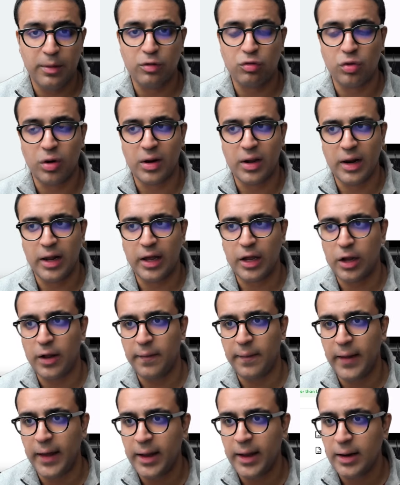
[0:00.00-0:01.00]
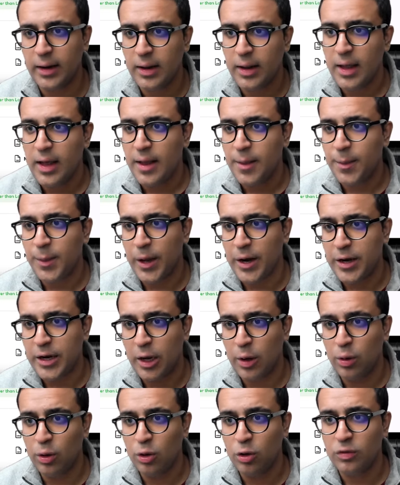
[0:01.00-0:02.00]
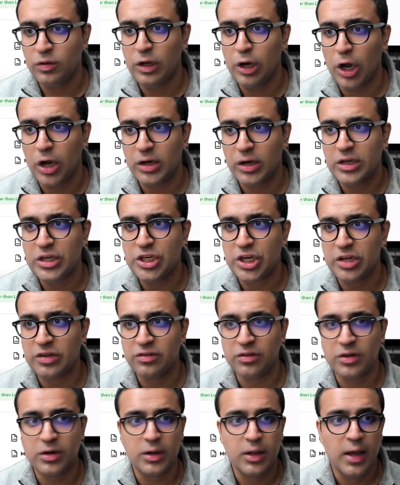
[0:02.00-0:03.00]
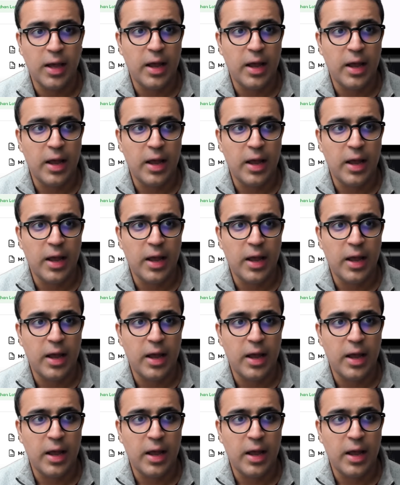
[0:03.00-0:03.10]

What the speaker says: So I'll click on that, then download the Lottie JSON.